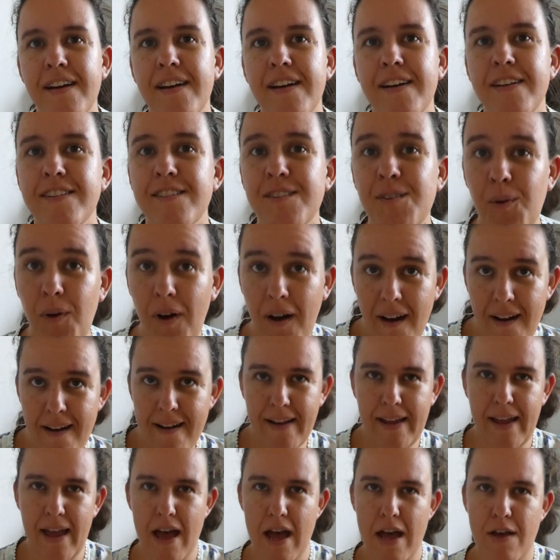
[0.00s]
So I
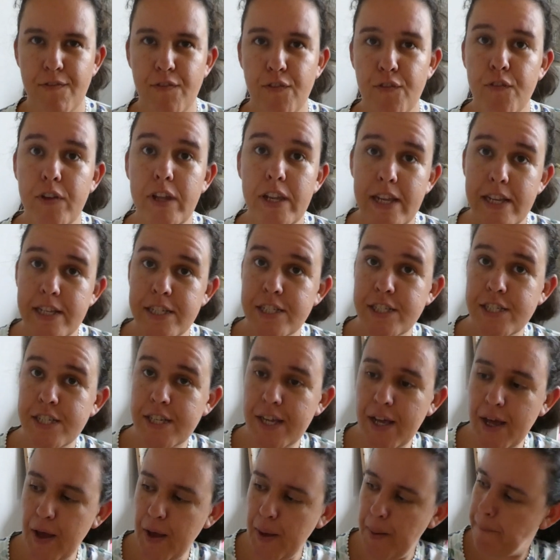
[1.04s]
have finished
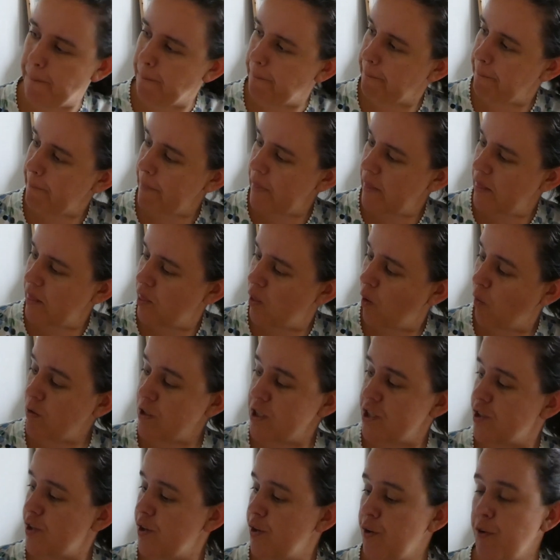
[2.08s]

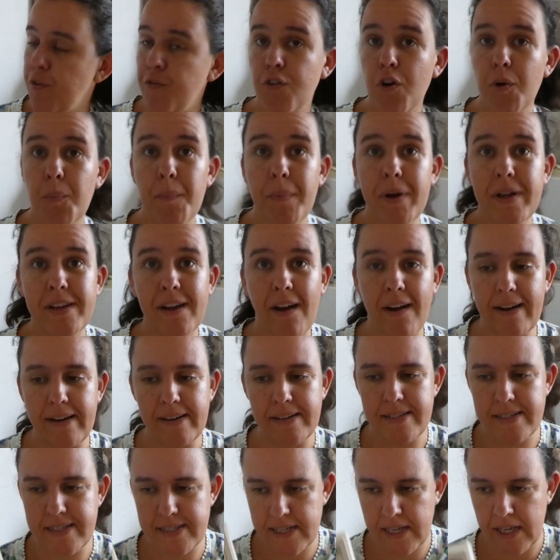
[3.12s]
Notes from an
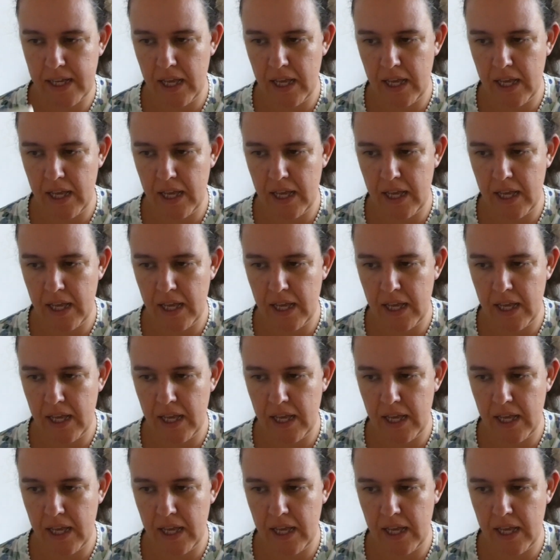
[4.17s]
Island,